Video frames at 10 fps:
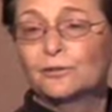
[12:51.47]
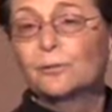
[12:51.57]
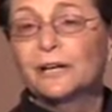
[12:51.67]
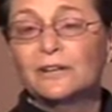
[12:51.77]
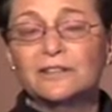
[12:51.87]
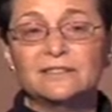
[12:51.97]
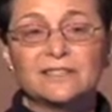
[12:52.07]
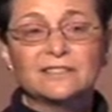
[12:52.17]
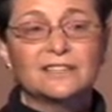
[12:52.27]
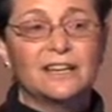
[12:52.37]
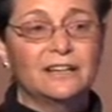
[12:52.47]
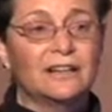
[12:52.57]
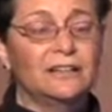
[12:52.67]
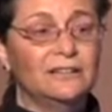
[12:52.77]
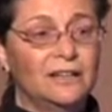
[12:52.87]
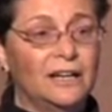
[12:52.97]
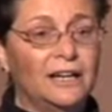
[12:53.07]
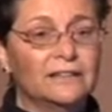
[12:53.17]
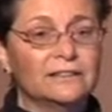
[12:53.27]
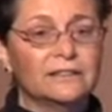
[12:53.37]
aware that it does take a
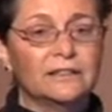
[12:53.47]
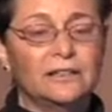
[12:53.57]
lot.